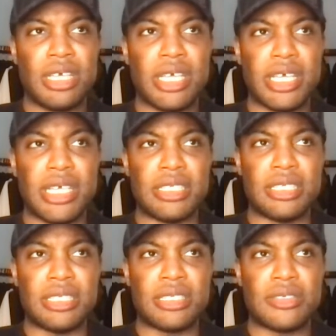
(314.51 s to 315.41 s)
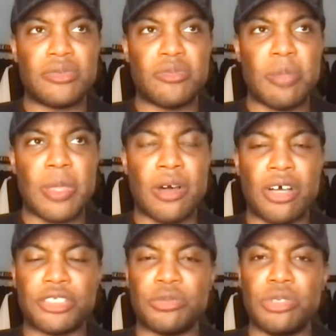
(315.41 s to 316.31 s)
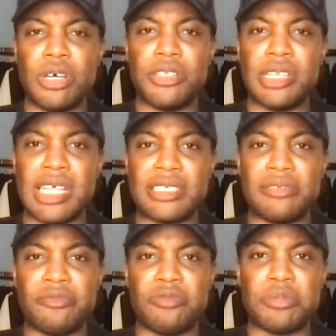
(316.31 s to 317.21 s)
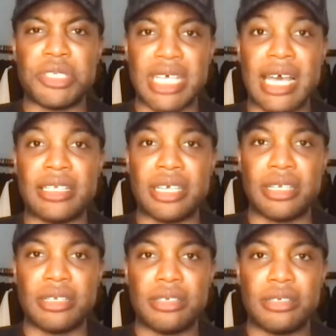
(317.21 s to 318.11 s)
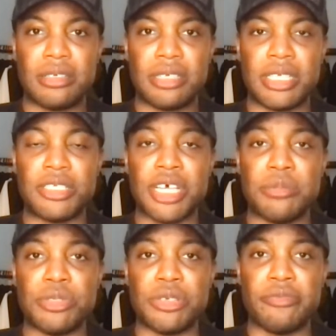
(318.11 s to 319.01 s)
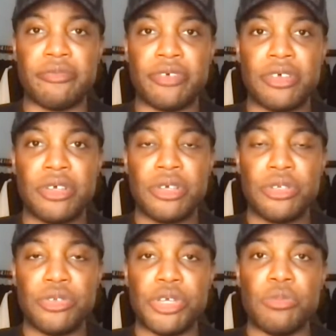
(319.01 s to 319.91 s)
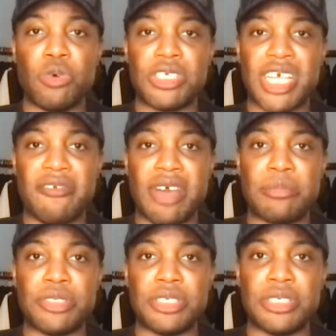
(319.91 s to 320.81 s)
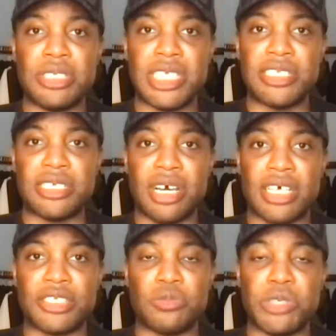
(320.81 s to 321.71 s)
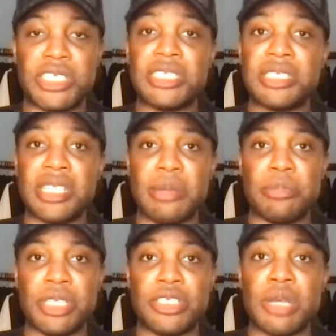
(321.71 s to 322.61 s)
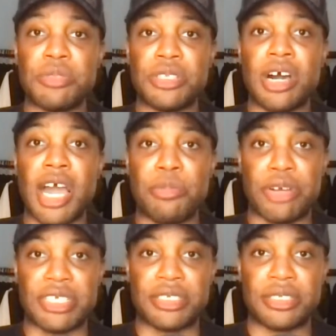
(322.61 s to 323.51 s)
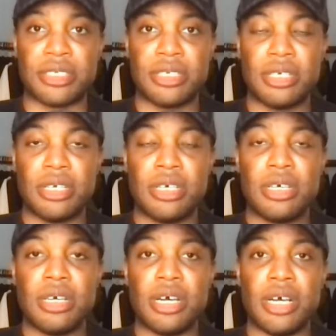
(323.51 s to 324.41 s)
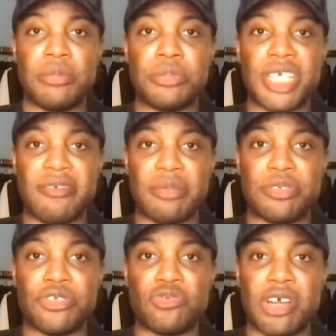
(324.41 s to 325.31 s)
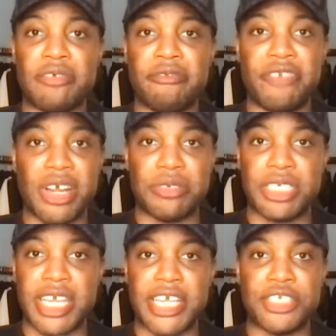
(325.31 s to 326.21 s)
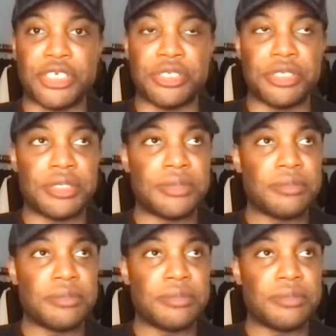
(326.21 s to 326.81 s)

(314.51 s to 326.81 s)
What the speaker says: is Arsenal learned a lesson from Saturday in terms of doing what Southampton did to us, we did to them in terms of the high press. Southampton tried on various occasions